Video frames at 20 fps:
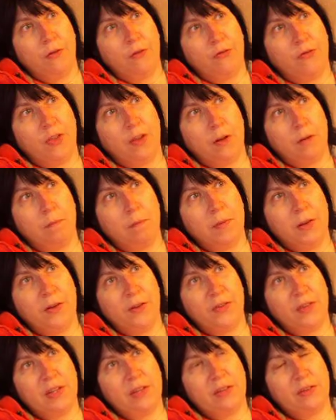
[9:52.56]
of the
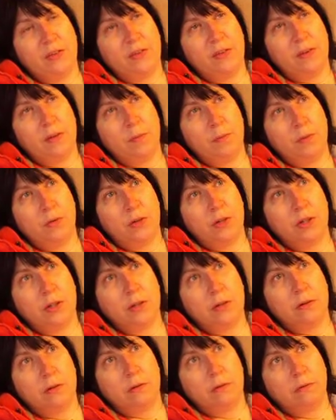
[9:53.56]
missing
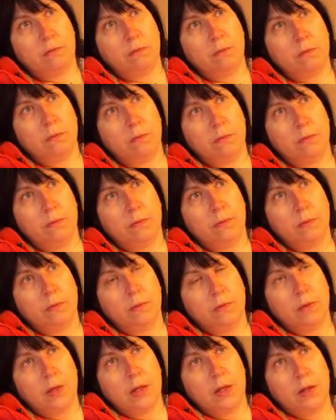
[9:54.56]
someone
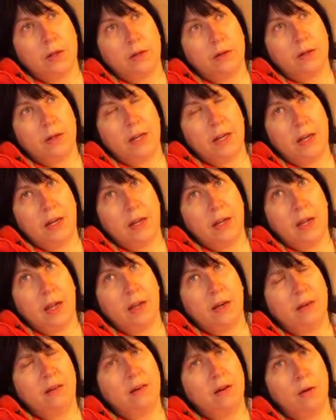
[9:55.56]

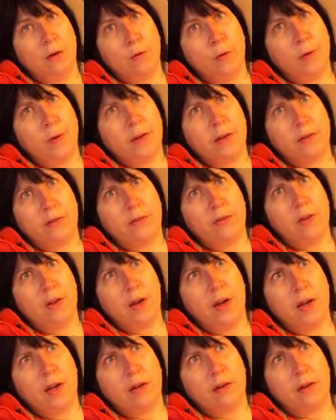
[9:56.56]
today. And no, it's
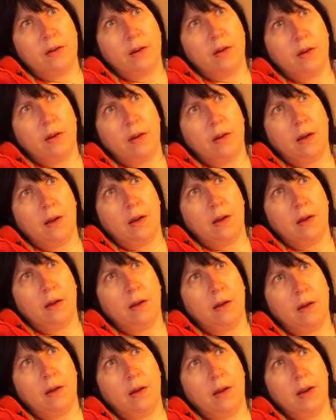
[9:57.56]
not uh,
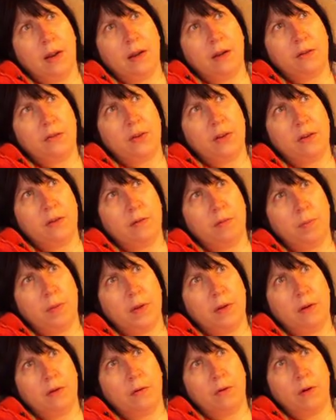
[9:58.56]
an
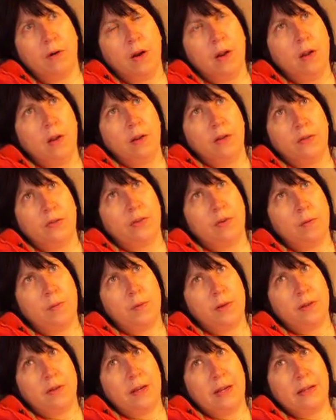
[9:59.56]
ex-husband or
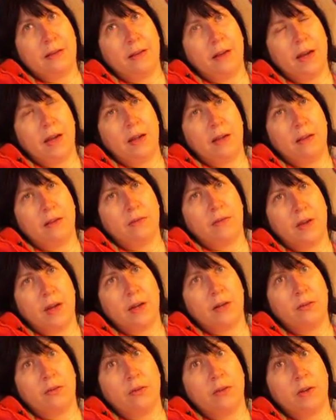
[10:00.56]
someone like that.
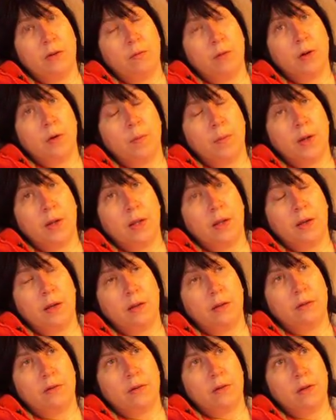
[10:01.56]
It's actually one of my
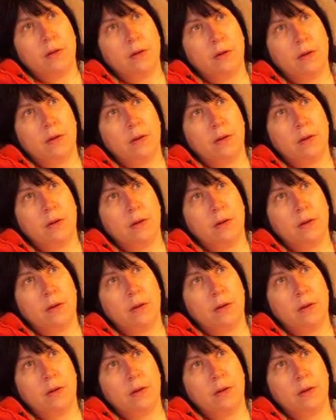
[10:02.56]
kids.